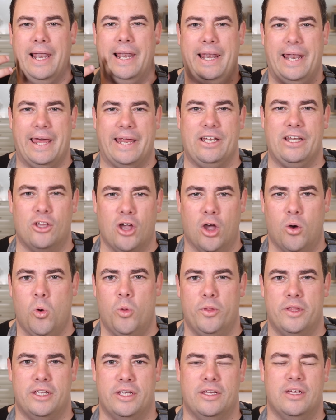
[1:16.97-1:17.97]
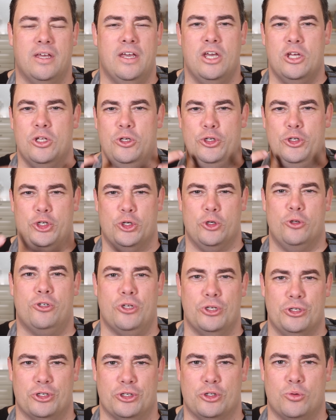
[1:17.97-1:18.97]
let go all their
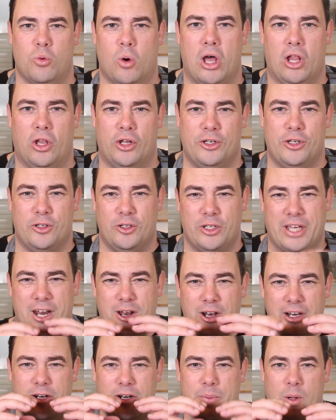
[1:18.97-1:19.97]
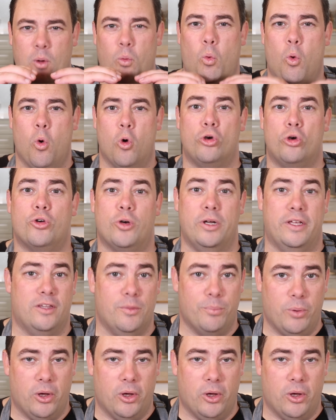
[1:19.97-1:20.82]
juices as well, and it'll get a little bit watery at the